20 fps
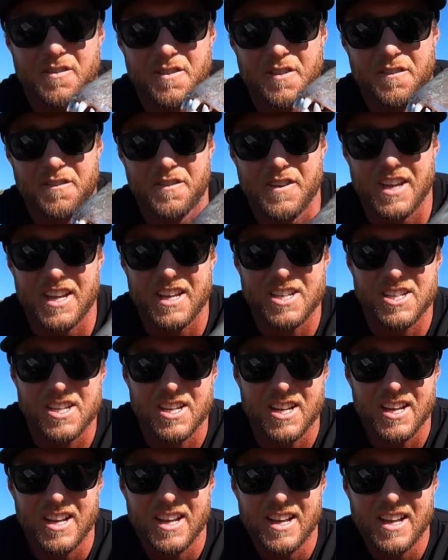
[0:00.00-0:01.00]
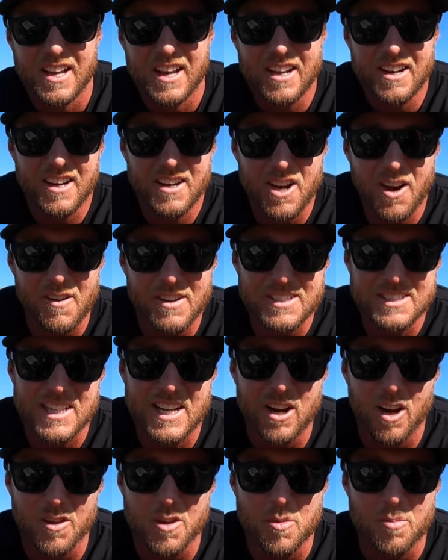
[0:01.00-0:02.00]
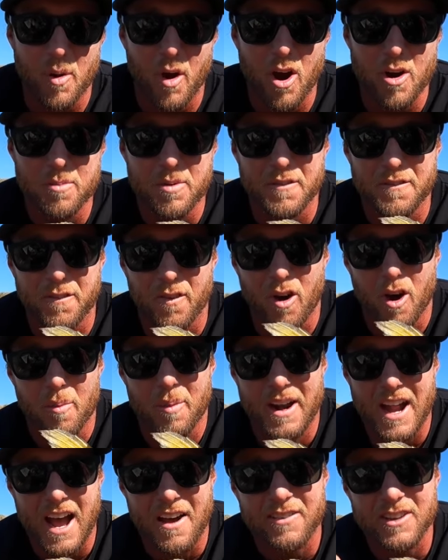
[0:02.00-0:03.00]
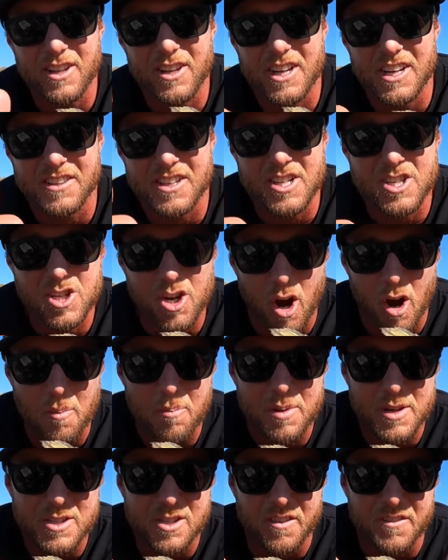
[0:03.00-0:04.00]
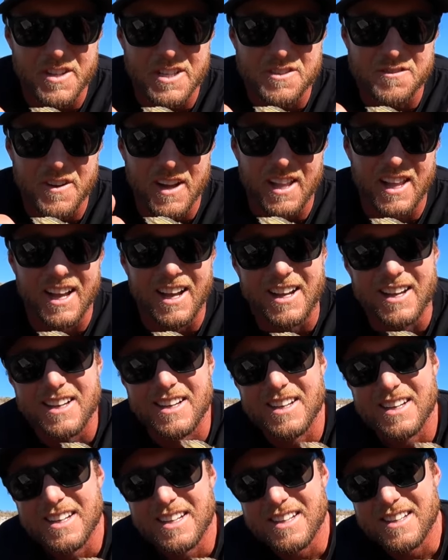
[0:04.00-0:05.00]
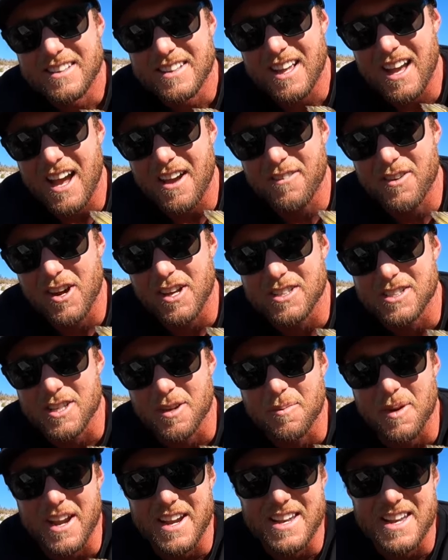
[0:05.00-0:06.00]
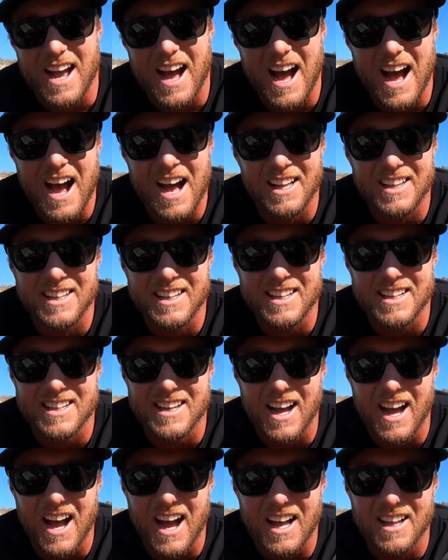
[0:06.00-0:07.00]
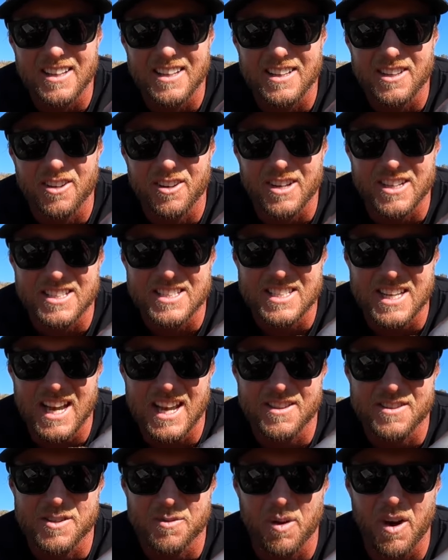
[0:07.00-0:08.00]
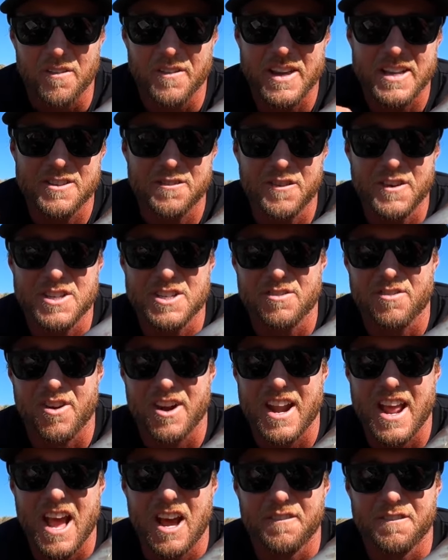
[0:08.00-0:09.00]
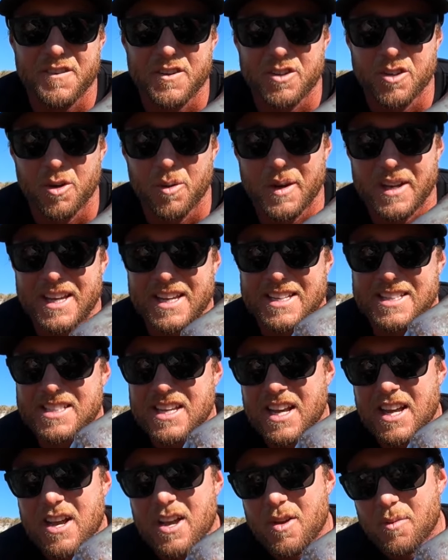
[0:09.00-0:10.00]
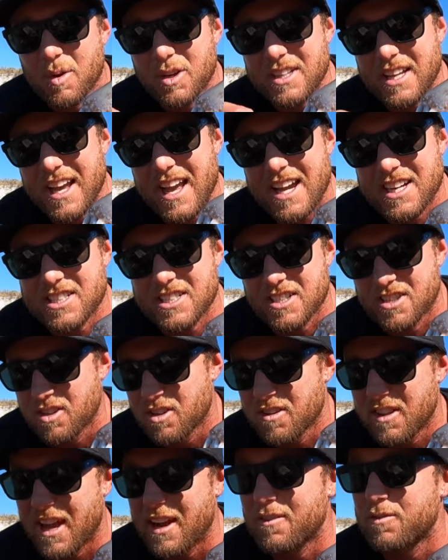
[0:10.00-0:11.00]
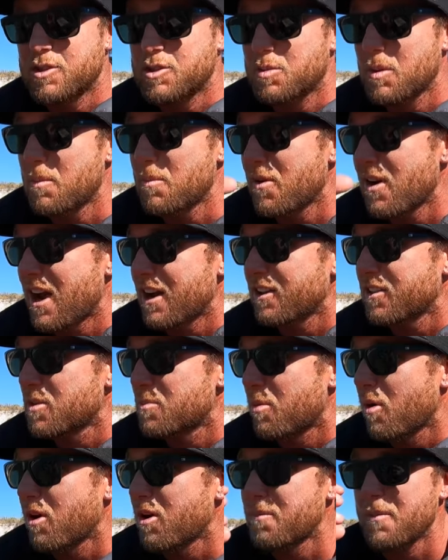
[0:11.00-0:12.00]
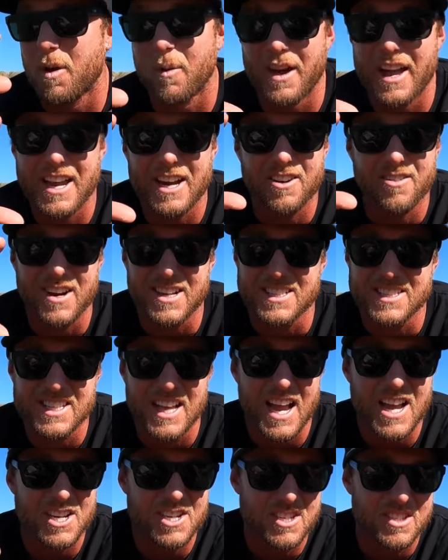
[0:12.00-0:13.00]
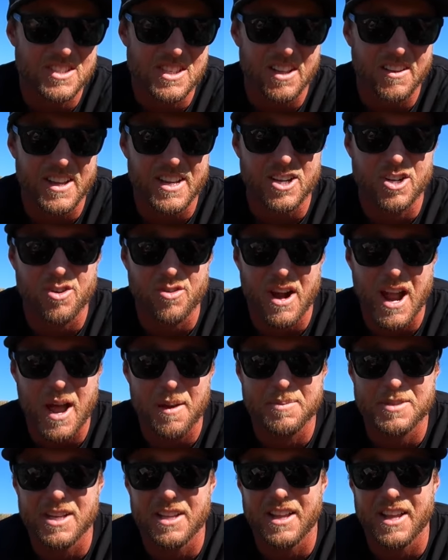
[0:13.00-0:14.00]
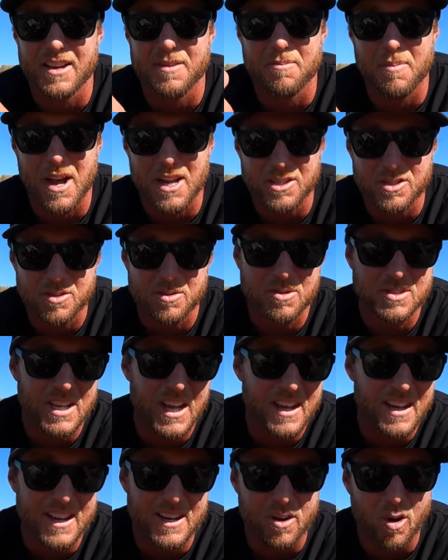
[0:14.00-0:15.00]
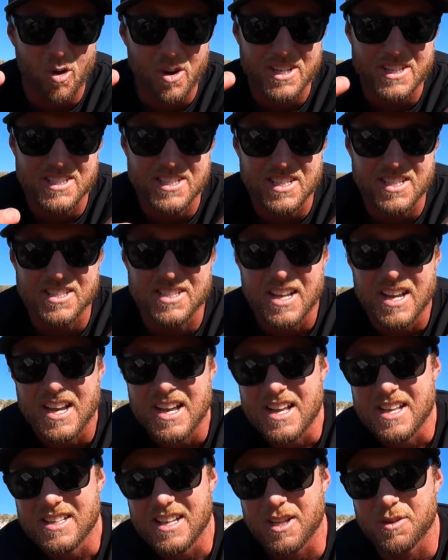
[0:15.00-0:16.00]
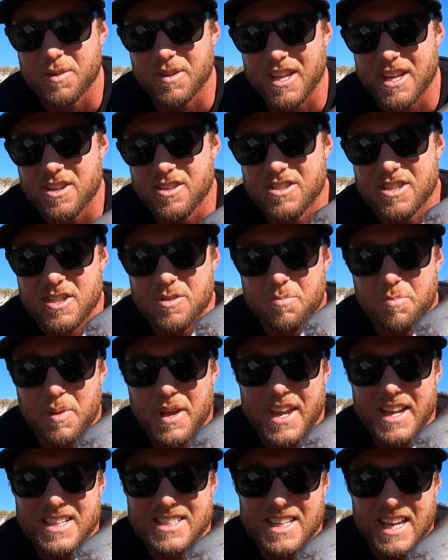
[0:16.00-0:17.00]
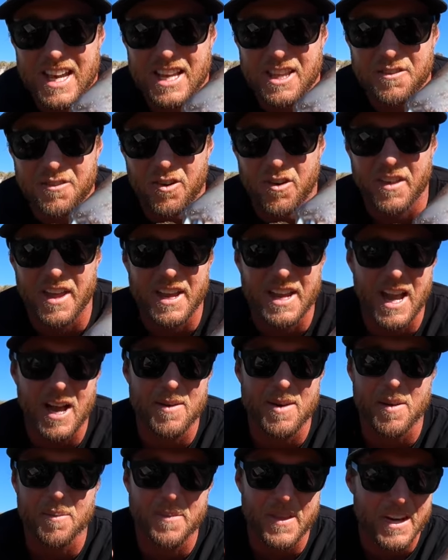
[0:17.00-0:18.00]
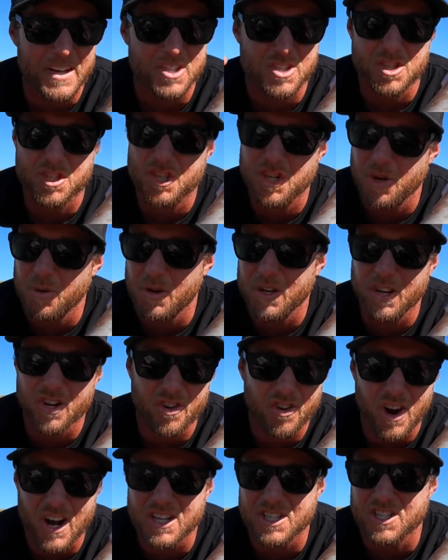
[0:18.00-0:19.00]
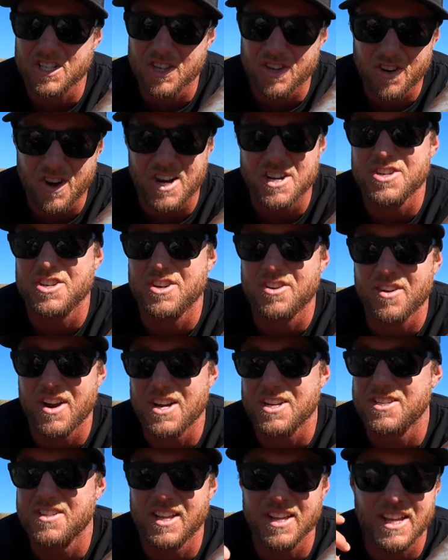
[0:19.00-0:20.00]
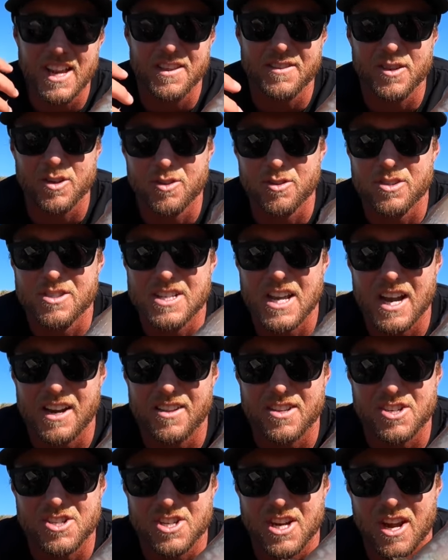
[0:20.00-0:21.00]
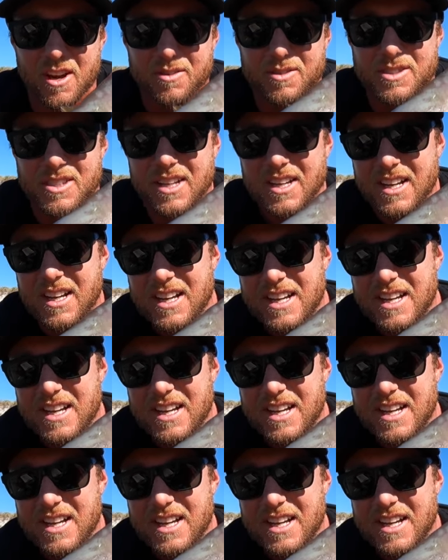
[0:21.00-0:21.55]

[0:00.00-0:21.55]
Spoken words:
of the fish. And I know I said it on the boat before, but have a look at the chompers on this fella. They've got some gnarly, gnarly looking teeth. So what these fish are renowned for doing is, what they actually do, they swim around on the bottom, they'll eat crustaceans, they'll eat crabs, they'll eat mussels, they eat oysters. That's what they use these big teeth for. They come up and they just chew and crunch and crunch and crunch and they get the goods out of the shells.